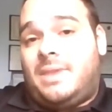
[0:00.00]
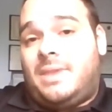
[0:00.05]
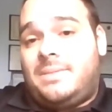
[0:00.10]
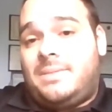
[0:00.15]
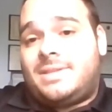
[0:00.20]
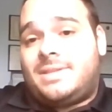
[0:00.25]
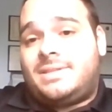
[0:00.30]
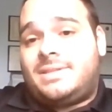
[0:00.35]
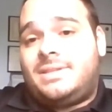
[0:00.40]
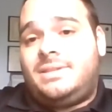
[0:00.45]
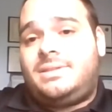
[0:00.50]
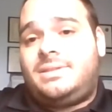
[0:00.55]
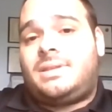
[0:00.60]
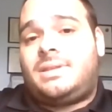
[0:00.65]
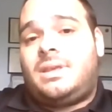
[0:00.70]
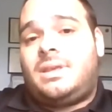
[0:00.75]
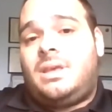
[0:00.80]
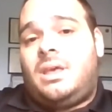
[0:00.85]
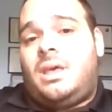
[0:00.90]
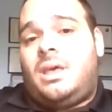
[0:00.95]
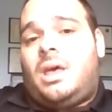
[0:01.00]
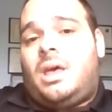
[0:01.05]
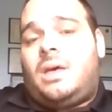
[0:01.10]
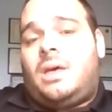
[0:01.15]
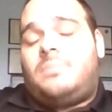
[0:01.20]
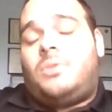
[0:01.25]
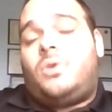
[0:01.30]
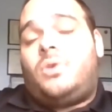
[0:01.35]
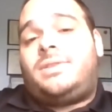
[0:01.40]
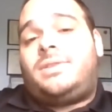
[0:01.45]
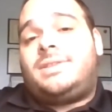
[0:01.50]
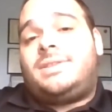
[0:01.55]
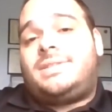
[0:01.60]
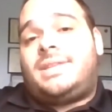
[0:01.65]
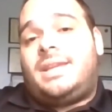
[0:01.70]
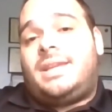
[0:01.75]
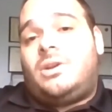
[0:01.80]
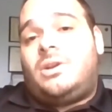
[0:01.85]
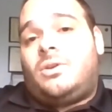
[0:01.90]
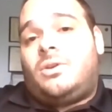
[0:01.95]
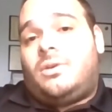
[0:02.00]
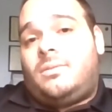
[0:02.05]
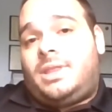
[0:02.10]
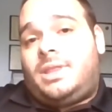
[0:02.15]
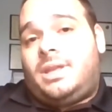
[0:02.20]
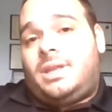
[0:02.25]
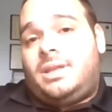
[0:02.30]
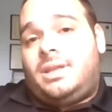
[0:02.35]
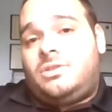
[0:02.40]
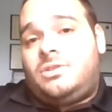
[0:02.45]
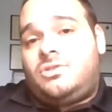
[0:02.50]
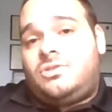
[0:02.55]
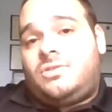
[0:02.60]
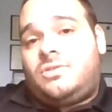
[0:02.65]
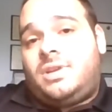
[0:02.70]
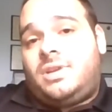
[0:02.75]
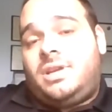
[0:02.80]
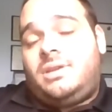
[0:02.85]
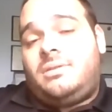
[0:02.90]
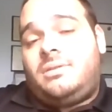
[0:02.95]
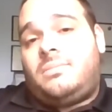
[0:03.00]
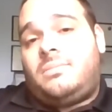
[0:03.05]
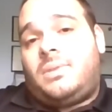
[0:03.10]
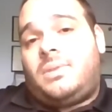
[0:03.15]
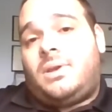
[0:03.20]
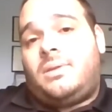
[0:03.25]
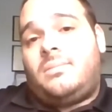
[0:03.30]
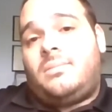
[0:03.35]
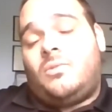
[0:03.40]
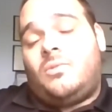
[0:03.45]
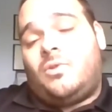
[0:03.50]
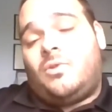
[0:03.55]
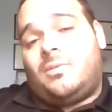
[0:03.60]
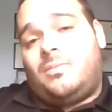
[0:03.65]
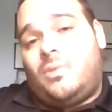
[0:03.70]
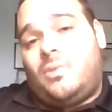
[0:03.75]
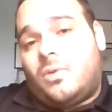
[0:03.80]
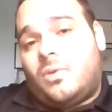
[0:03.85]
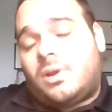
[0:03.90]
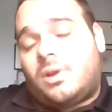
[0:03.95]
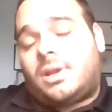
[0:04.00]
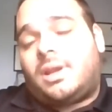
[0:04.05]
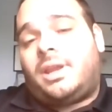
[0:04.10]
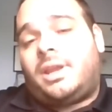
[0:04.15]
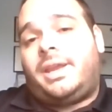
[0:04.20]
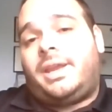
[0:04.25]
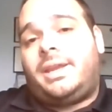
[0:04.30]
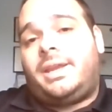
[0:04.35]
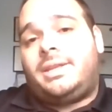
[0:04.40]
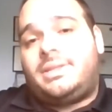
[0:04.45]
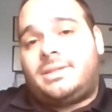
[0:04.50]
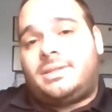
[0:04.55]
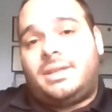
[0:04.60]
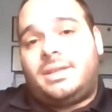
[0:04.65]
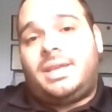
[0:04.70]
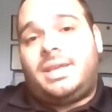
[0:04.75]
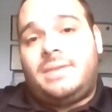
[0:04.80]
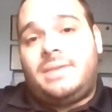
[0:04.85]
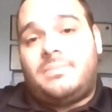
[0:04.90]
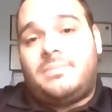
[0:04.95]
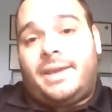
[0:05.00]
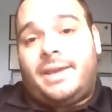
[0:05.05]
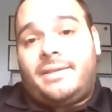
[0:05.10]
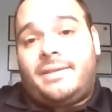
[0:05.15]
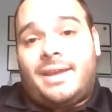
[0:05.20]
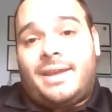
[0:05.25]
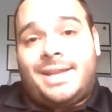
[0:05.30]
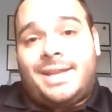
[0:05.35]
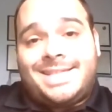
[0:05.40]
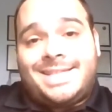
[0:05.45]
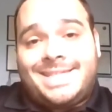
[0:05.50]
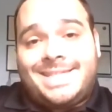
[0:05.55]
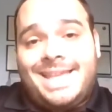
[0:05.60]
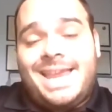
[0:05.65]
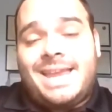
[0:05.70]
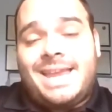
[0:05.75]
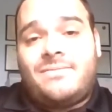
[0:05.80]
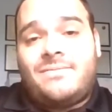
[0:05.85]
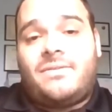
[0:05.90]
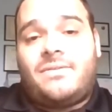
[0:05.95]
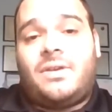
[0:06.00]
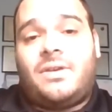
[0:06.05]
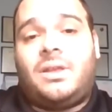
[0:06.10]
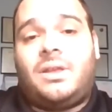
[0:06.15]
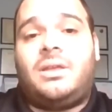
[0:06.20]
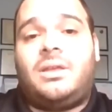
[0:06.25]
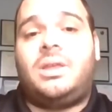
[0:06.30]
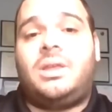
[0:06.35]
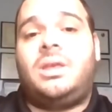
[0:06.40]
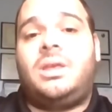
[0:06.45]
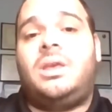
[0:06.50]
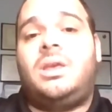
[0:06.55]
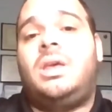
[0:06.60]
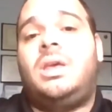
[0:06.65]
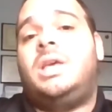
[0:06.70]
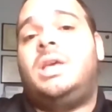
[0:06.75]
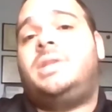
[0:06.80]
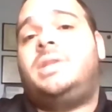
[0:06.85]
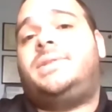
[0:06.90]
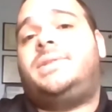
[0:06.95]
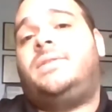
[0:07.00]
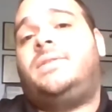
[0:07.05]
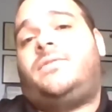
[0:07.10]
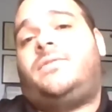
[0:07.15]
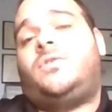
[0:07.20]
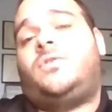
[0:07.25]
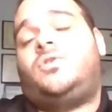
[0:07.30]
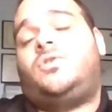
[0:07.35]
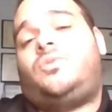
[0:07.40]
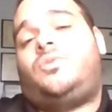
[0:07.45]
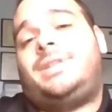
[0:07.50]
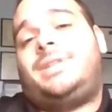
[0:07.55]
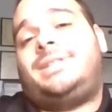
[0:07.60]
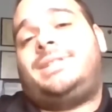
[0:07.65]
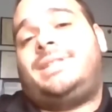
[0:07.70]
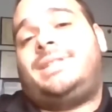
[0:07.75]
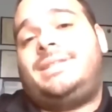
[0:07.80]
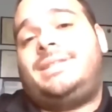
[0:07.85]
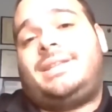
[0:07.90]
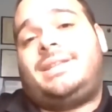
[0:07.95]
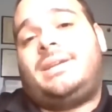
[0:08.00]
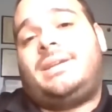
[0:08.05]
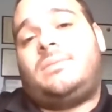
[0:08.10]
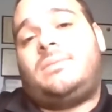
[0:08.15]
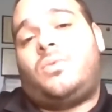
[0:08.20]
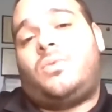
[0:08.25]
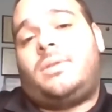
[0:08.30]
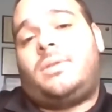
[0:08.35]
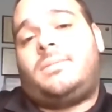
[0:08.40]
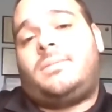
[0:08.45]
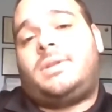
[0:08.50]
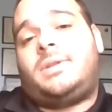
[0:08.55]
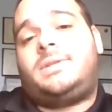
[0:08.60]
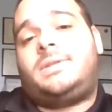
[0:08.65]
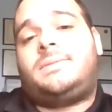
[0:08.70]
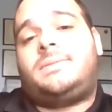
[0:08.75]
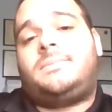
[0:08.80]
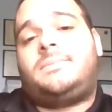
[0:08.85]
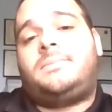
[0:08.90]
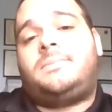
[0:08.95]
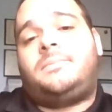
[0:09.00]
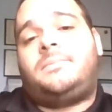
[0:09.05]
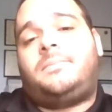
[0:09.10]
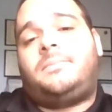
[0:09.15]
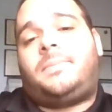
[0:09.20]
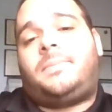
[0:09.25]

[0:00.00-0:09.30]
in my business, both to stay current with the industry, but more importantly, to keep my clients safe. So the first one is listing appointments.